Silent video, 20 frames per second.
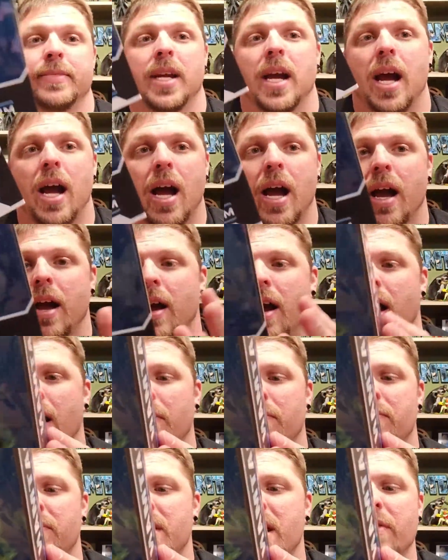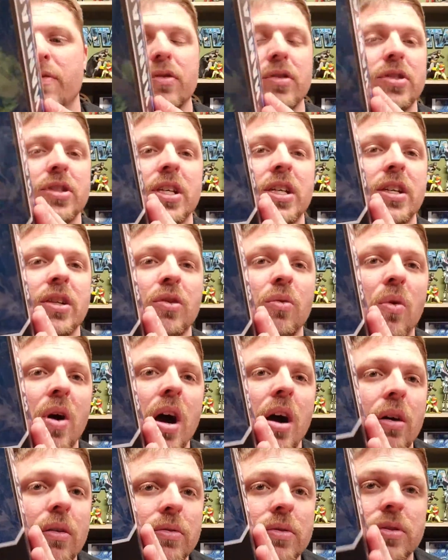I've never seen in the
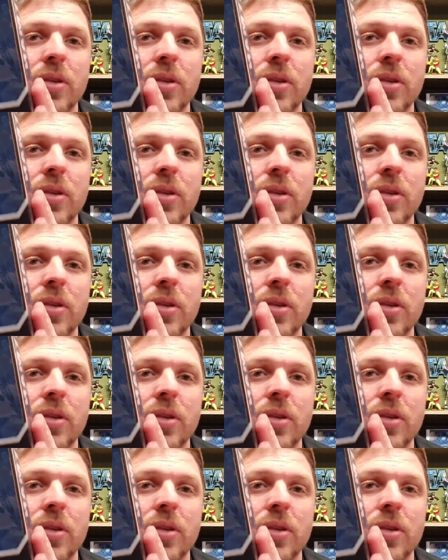wild.